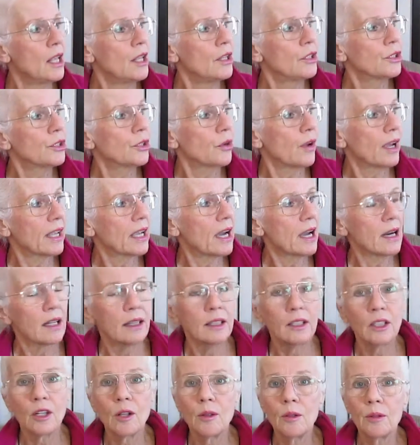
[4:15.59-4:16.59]
So I got a
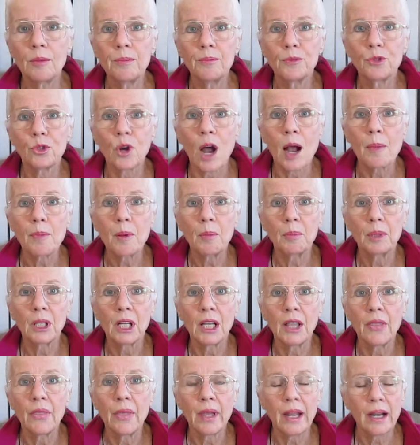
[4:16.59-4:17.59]
little drop of
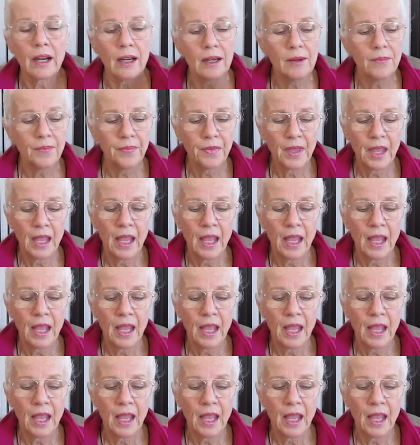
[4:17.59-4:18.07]
blood there,